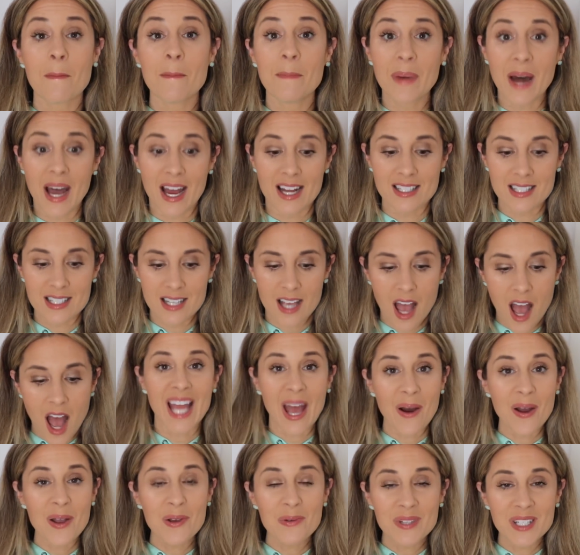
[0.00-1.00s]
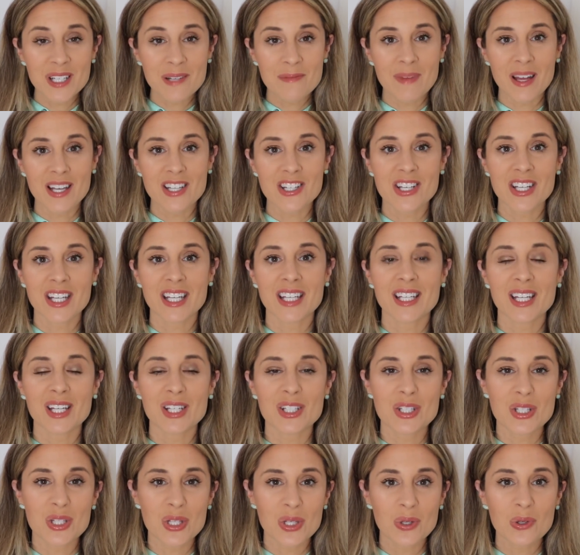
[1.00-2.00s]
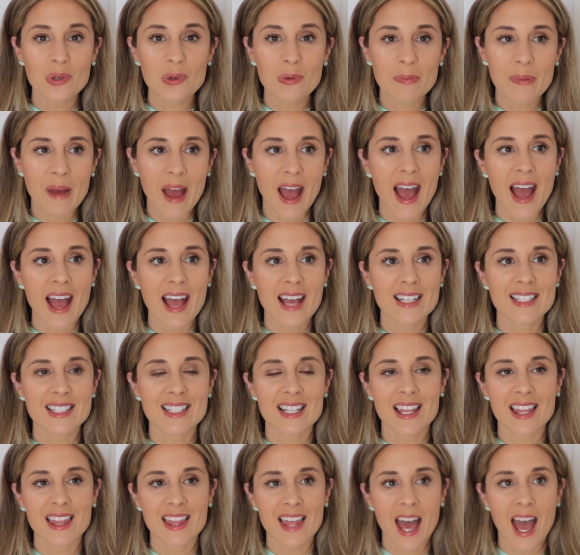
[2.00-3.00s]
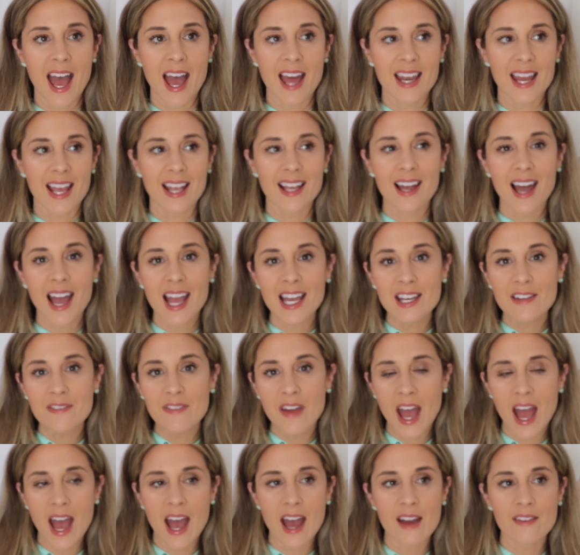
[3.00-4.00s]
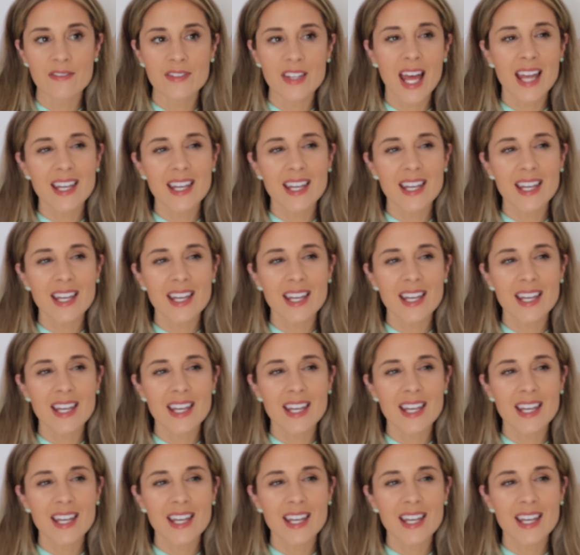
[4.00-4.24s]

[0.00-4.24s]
But now I wanna mention two bags that I kind of have,